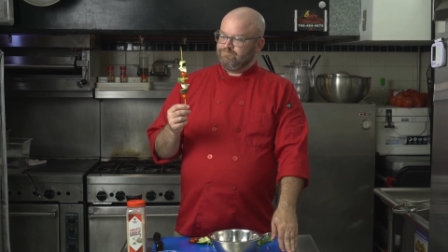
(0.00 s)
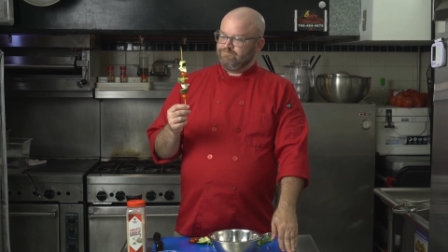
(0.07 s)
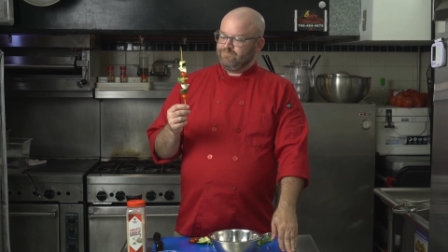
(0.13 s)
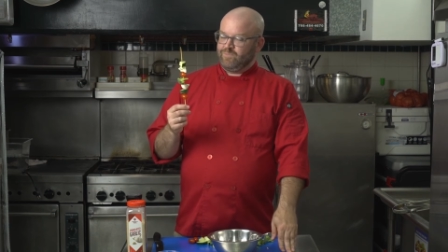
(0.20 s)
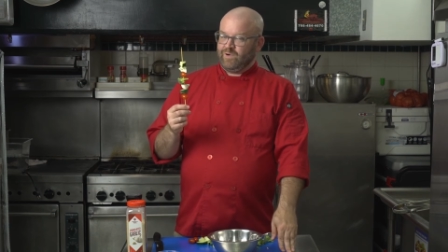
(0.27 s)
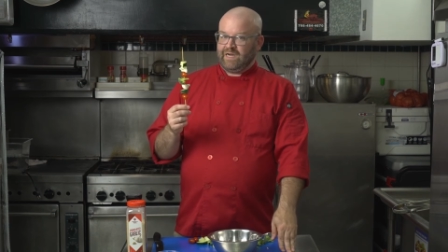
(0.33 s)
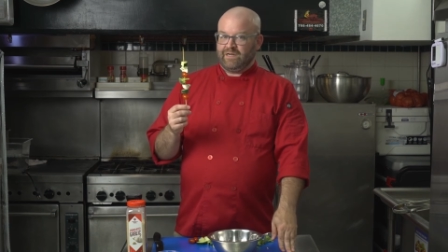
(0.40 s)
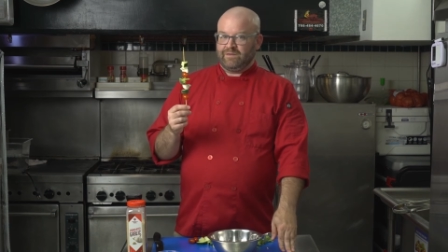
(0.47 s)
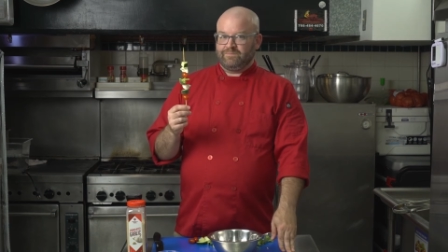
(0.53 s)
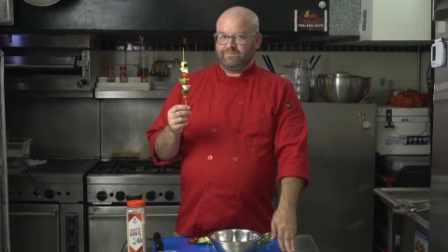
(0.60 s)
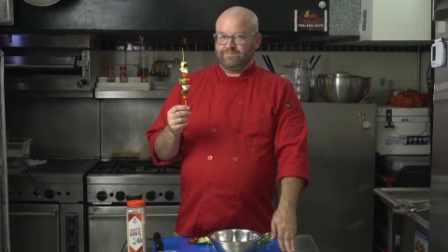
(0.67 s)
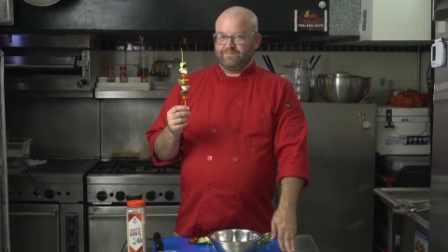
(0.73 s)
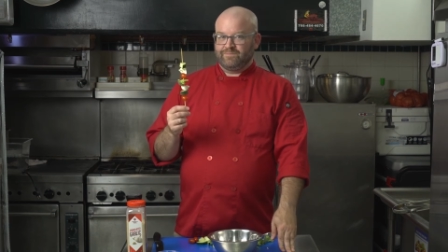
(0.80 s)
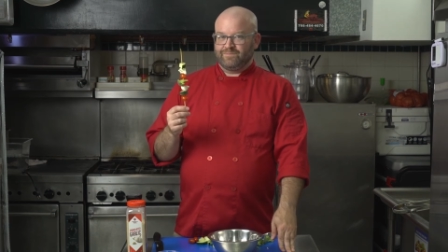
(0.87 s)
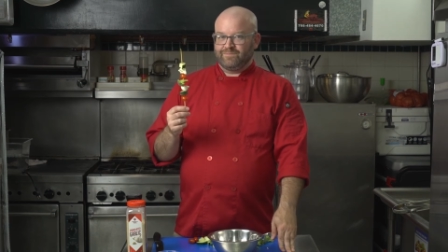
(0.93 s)
well,
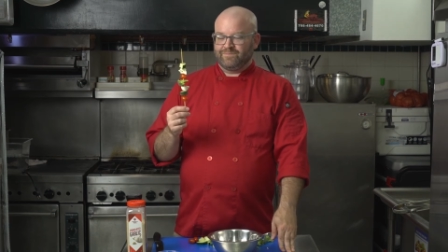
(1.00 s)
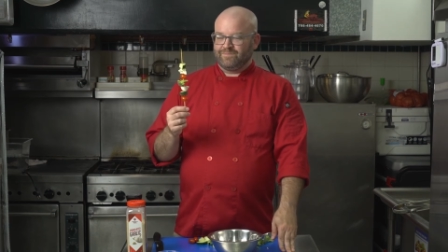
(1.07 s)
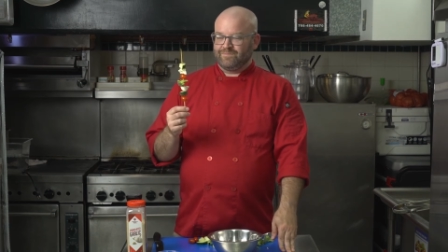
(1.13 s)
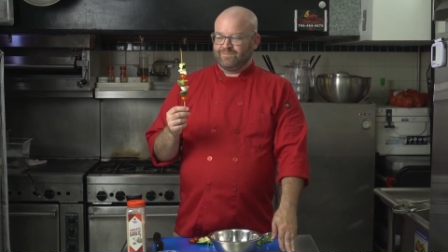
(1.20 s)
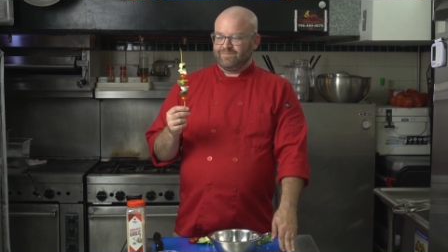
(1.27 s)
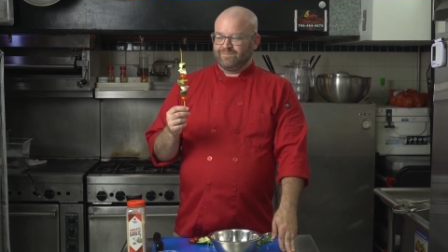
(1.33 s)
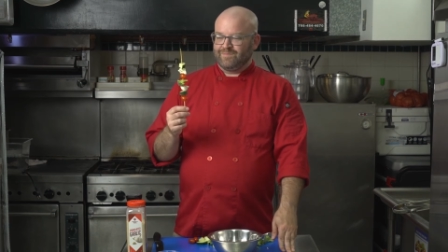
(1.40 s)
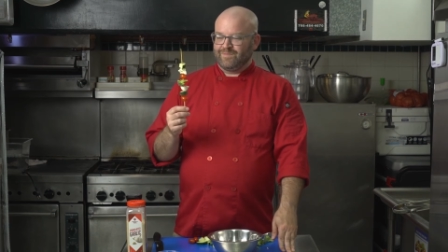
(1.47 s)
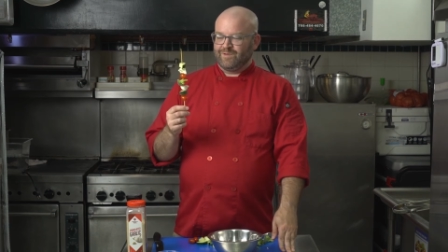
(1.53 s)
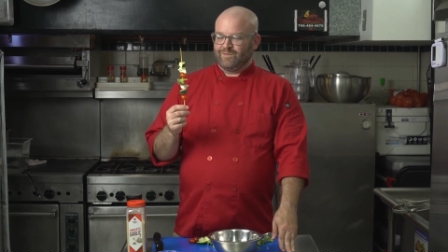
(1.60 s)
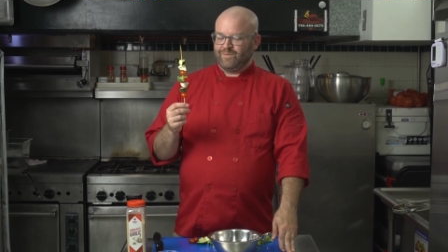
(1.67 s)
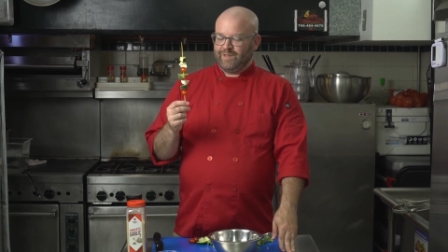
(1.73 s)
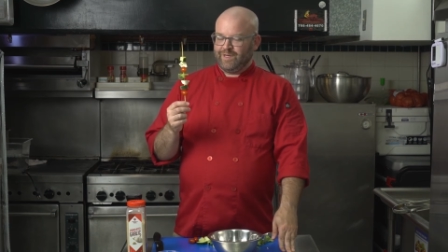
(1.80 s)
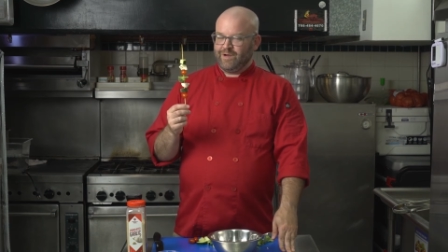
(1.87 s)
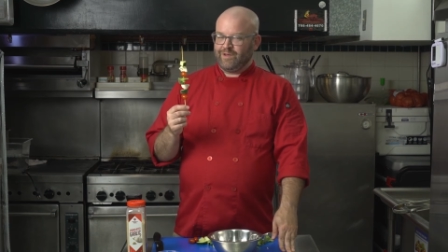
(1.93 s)

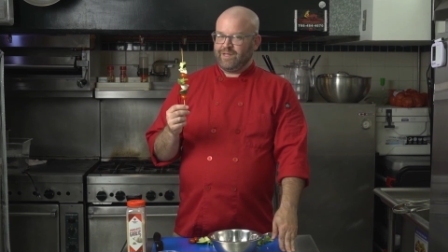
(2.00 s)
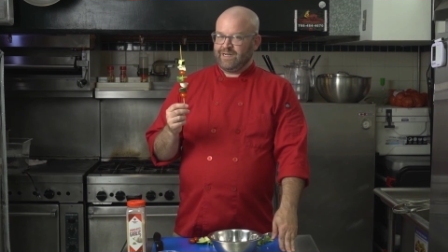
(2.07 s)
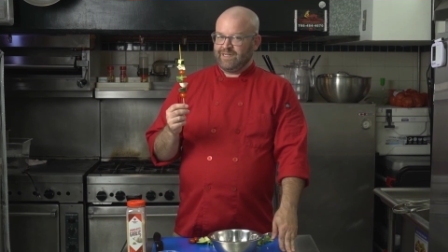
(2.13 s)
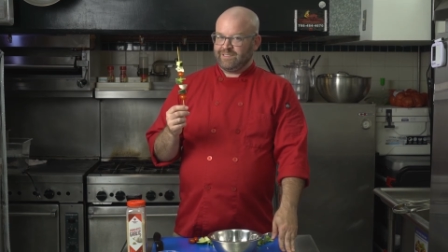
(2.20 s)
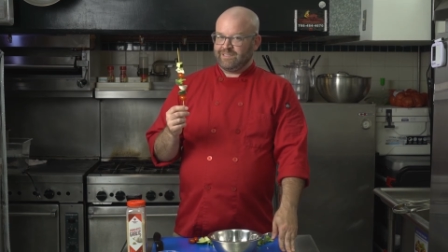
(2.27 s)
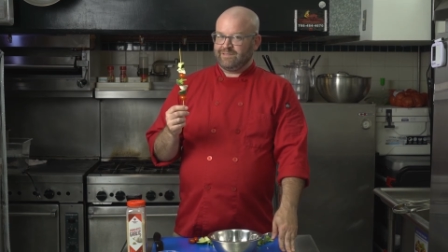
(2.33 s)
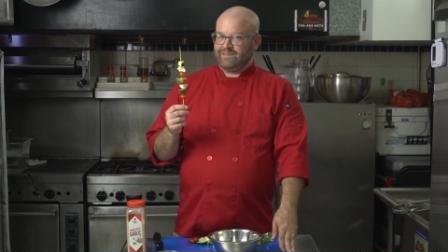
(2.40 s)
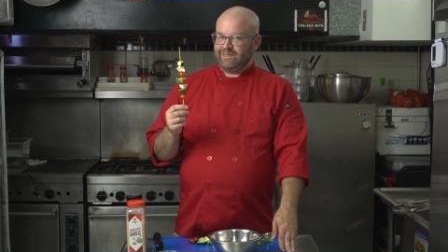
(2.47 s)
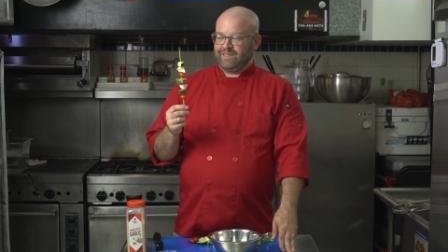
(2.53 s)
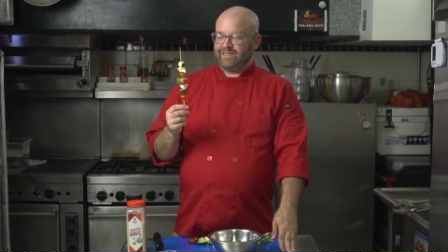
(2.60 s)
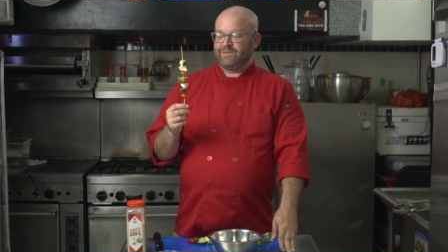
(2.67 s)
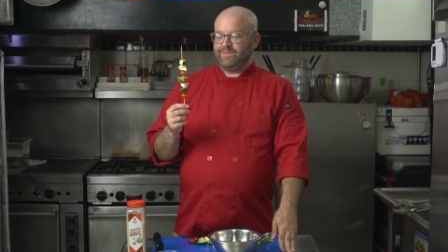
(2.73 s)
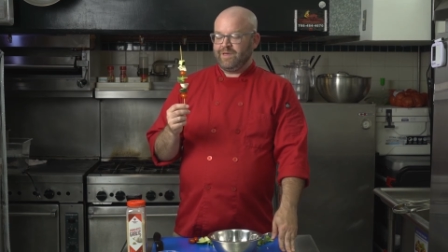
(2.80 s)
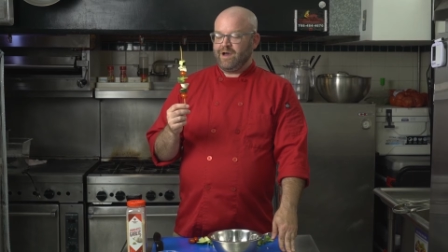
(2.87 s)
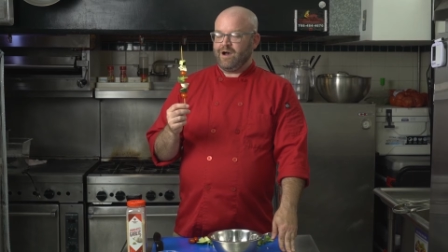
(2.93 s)
we know that it
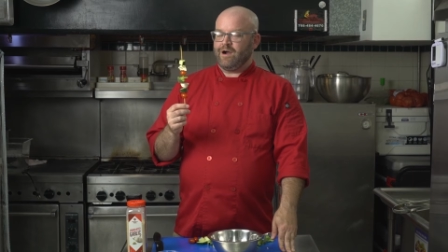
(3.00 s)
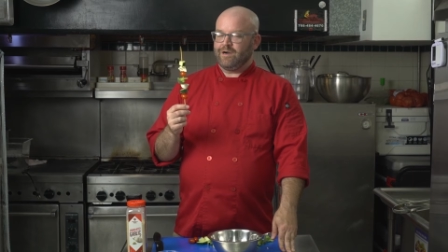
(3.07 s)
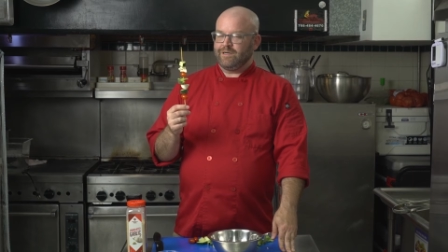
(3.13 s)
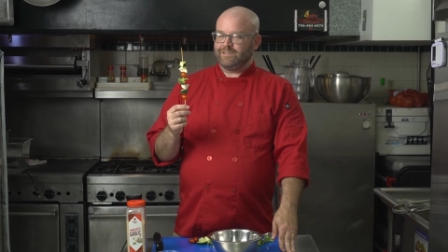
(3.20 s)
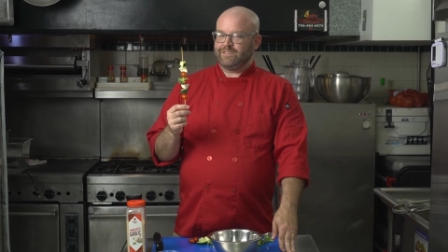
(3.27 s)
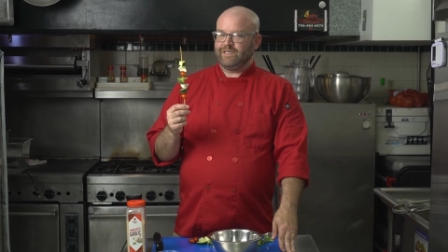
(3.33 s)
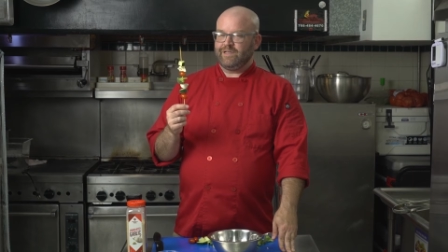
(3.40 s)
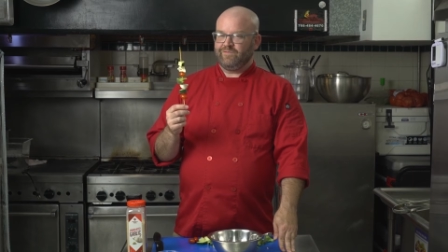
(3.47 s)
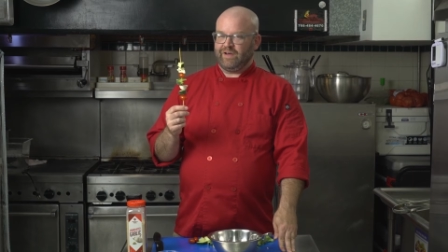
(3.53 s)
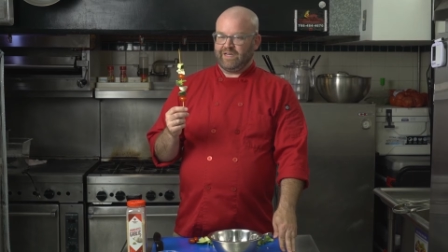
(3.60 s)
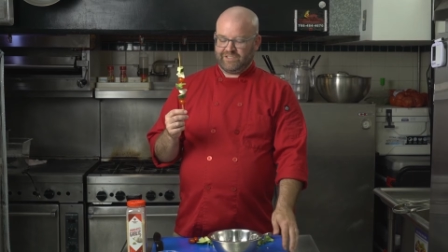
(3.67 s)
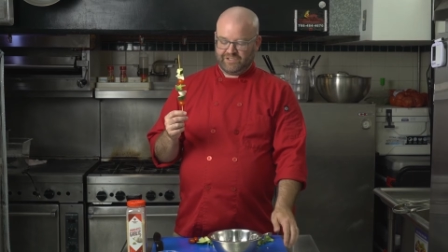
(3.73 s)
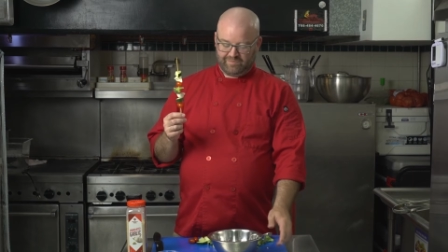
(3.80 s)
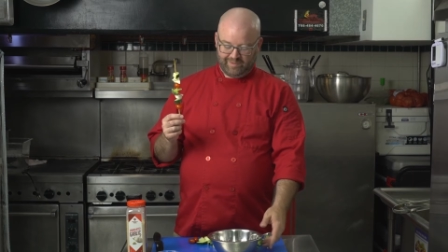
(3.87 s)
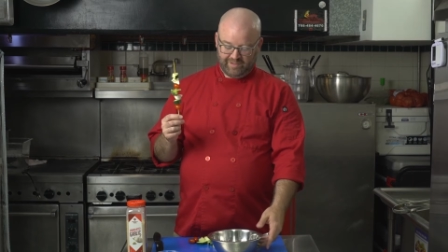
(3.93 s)
can be hard to eat
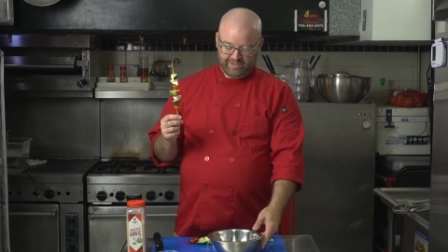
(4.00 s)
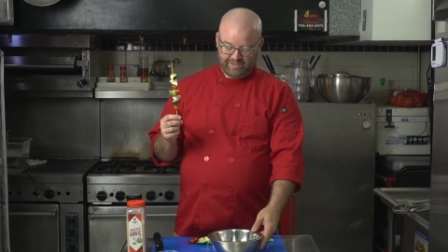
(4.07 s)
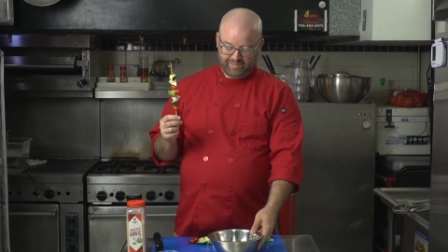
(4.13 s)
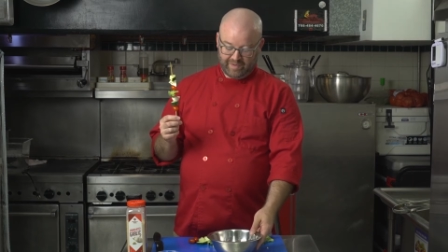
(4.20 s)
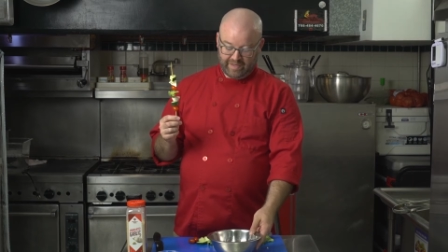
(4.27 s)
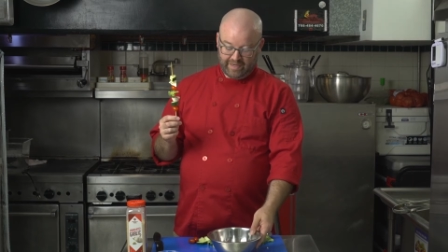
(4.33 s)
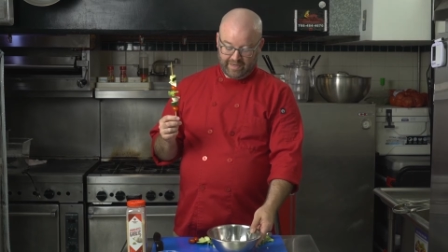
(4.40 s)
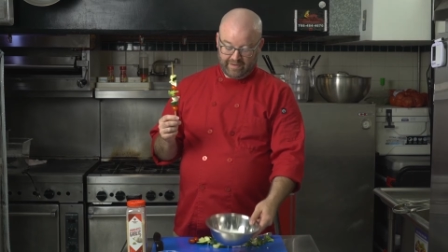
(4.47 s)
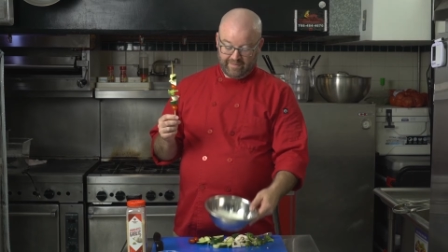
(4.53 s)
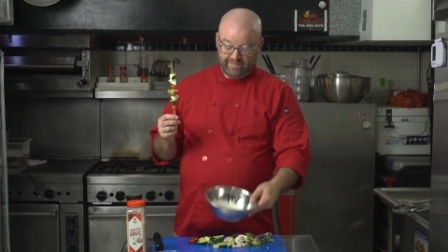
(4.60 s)
vegetables, but